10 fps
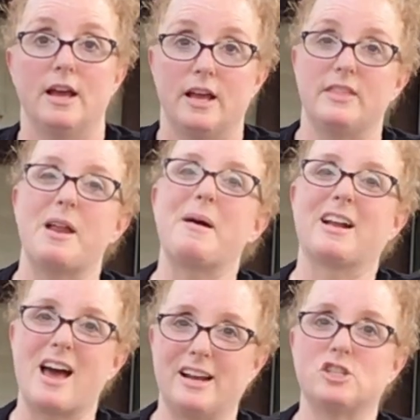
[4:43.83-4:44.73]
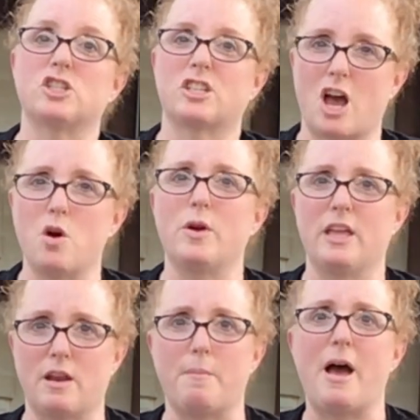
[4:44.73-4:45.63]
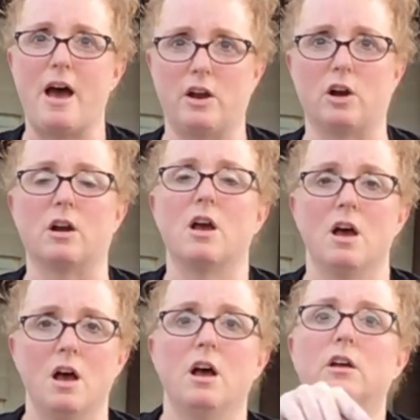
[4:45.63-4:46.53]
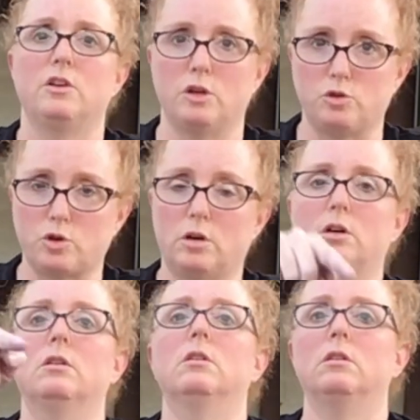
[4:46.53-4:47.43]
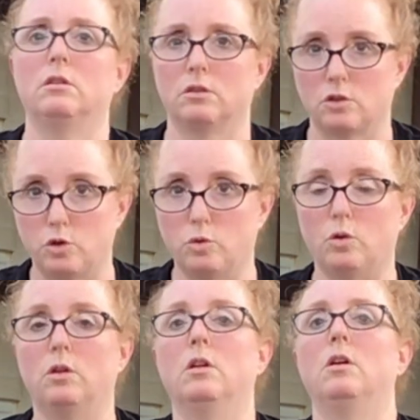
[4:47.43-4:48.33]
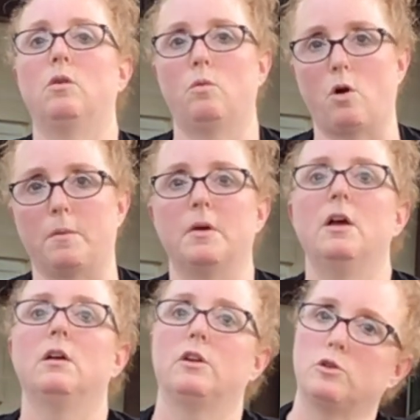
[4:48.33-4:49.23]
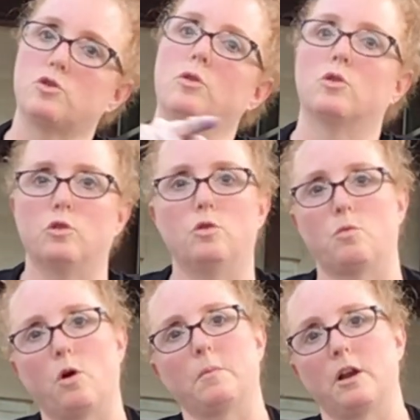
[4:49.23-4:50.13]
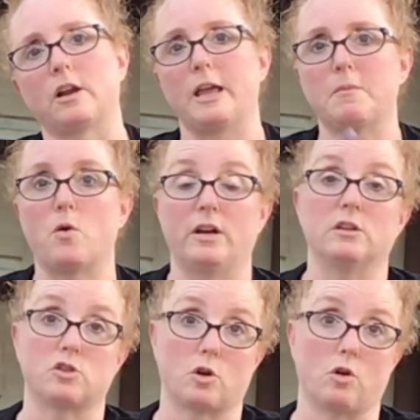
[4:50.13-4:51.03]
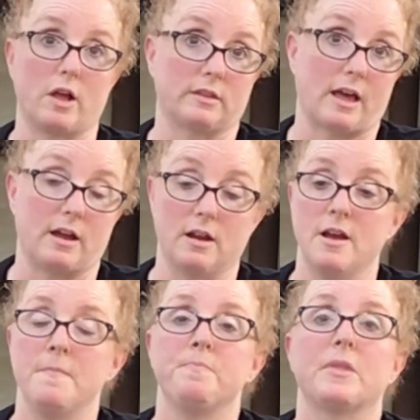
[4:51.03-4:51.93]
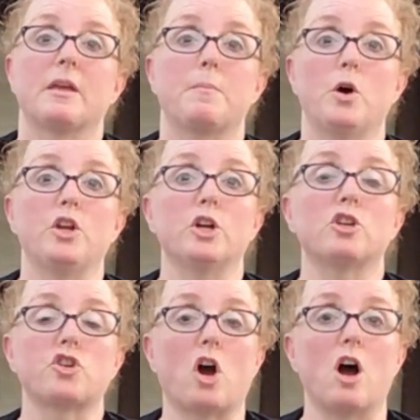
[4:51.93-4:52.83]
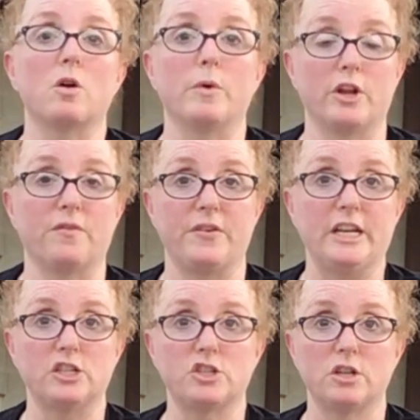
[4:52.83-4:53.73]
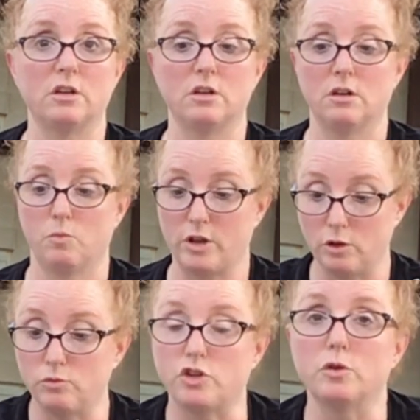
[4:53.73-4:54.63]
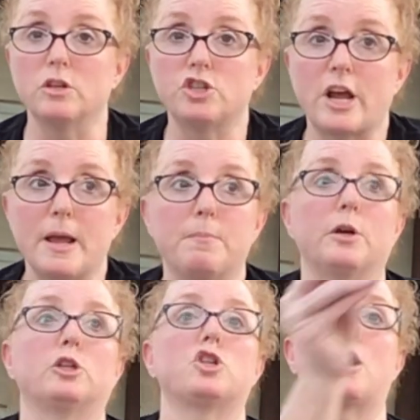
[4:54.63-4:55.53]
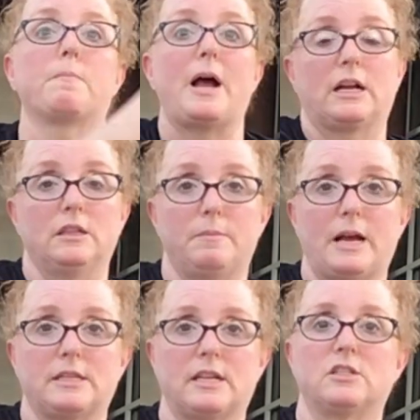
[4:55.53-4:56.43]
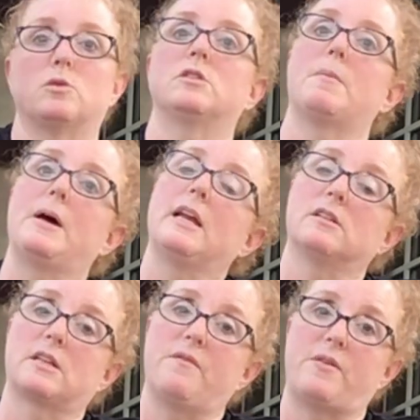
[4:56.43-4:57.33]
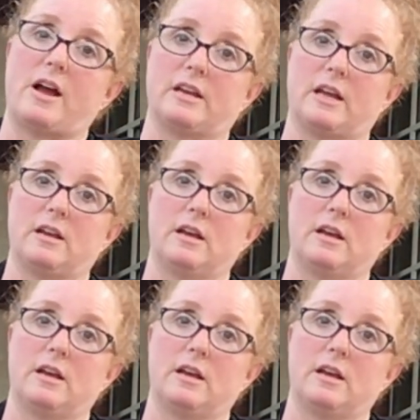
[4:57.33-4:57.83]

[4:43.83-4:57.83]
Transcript: And then I might kind of just go in a pattern. Neutral, cool, warm. Neutral, cool, warm. And keep going in a circle like that. Put your chalk, when you're finished, when you do a shape, put your chalk back in the basket so somebody else can find it.